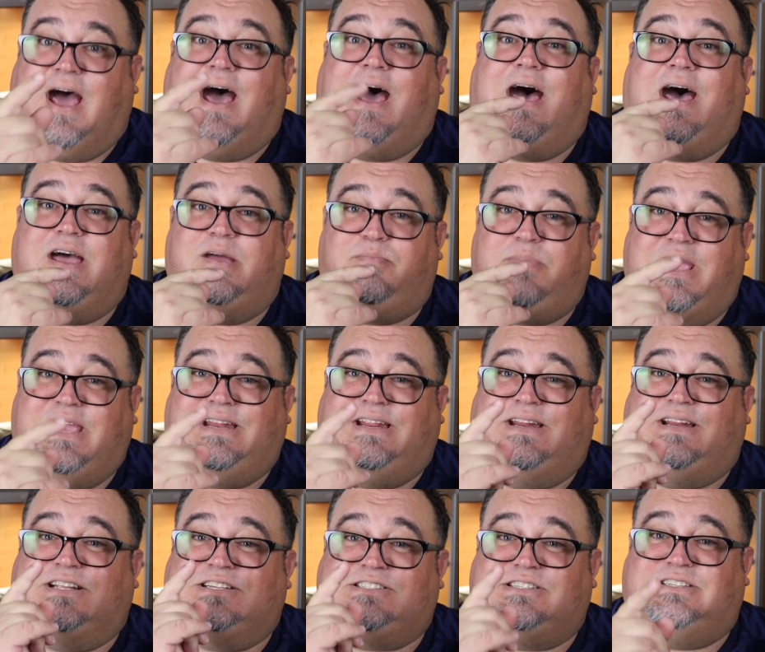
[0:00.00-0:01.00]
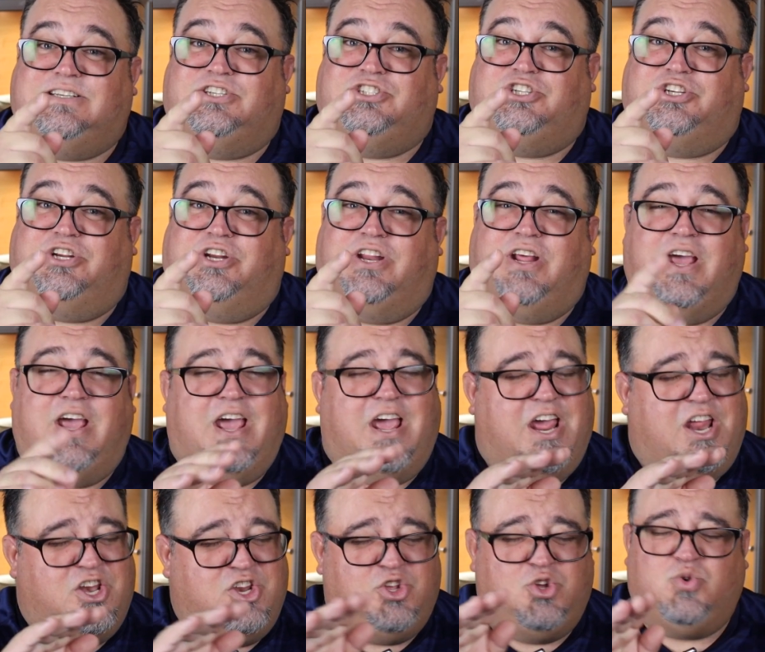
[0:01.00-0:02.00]
I made a decision
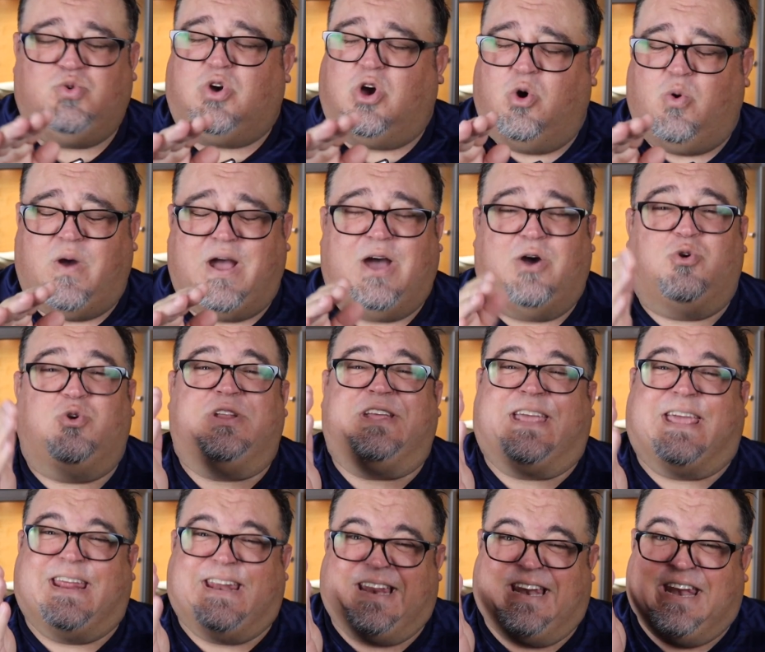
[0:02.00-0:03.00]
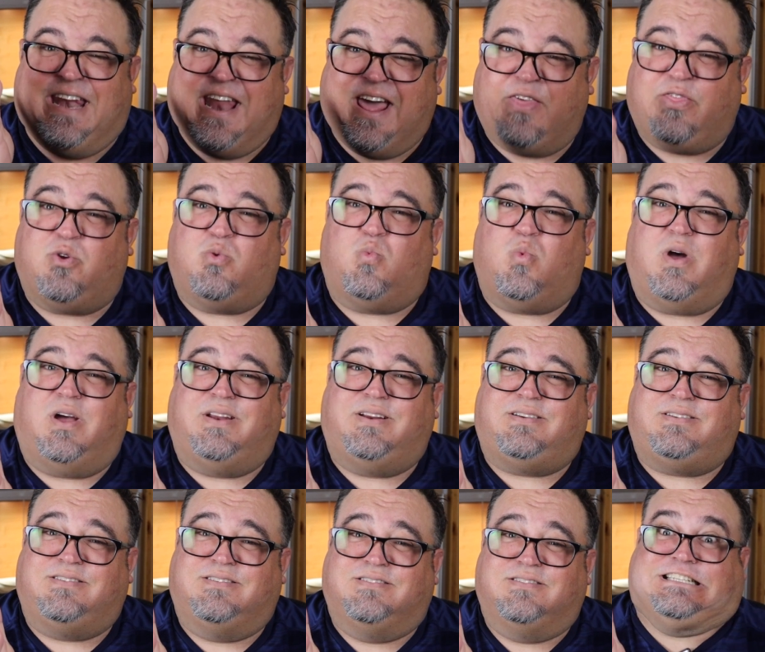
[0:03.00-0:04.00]
and you go out and get another one?"